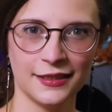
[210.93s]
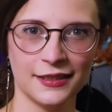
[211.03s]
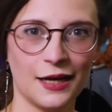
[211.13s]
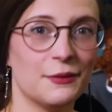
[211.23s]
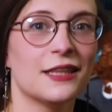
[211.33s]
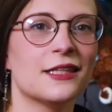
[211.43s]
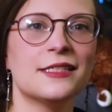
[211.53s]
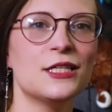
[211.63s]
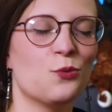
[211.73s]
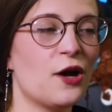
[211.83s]
I mean, this
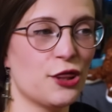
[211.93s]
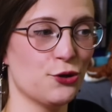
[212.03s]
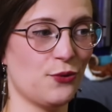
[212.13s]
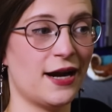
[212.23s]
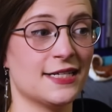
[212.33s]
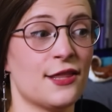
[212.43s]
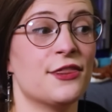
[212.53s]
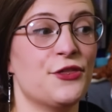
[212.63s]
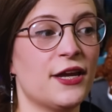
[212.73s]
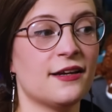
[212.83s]
is what the right
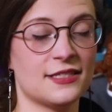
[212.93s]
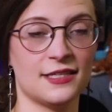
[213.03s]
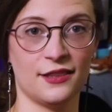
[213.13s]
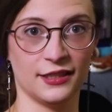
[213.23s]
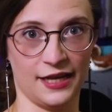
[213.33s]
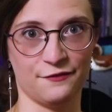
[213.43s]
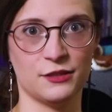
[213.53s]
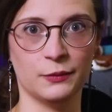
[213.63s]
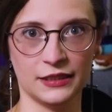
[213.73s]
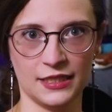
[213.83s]
thinks the left
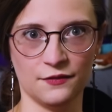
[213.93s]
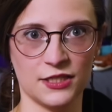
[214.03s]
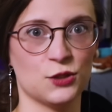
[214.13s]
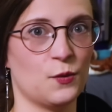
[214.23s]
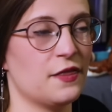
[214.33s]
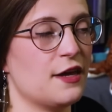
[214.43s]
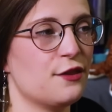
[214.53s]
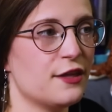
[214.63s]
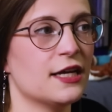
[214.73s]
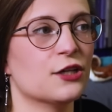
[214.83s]
believes. It's what they
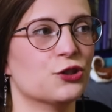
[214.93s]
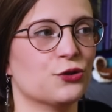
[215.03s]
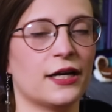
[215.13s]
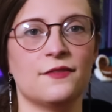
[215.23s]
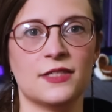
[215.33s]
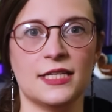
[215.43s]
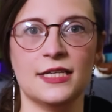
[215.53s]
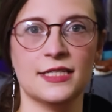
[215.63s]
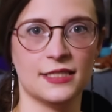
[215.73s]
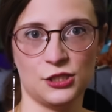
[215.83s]
think drives the
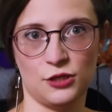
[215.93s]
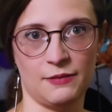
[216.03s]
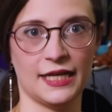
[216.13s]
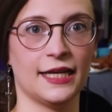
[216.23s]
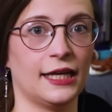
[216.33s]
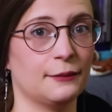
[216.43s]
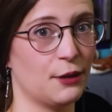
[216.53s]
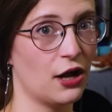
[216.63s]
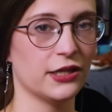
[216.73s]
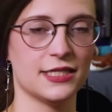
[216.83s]
decision-making and
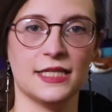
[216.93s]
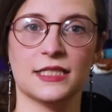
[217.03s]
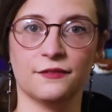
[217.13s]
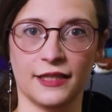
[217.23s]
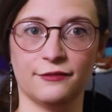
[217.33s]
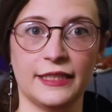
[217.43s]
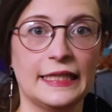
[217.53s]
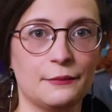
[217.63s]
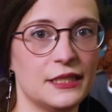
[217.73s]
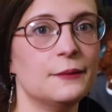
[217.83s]
policies of
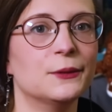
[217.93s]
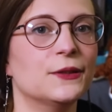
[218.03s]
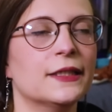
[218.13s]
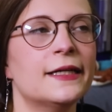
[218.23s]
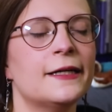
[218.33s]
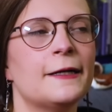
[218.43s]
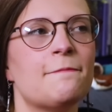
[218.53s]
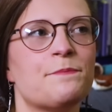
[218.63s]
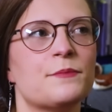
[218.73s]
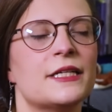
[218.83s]
left-leaning people,
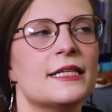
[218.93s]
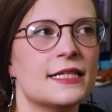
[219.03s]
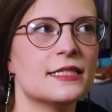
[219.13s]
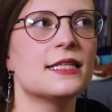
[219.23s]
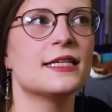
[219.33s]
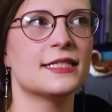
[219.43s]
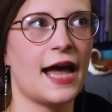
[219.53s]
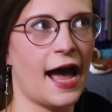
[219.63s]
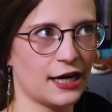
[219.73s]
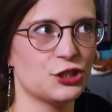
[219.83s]
but is this
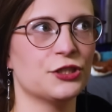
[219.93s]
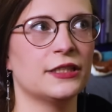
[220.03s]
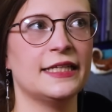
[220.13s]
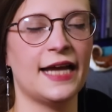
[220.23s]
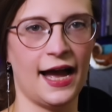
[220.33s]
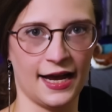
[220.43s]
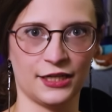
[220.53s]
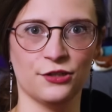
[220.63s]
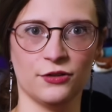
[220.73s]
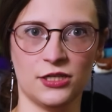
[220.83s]
actually
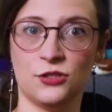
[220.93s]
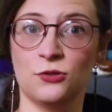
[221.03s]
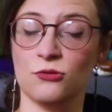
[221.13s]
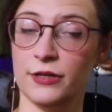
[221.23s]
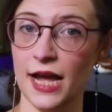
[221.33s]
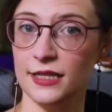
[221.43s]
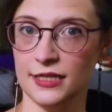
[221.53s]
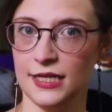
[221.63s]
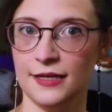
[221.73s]
accurate to reality?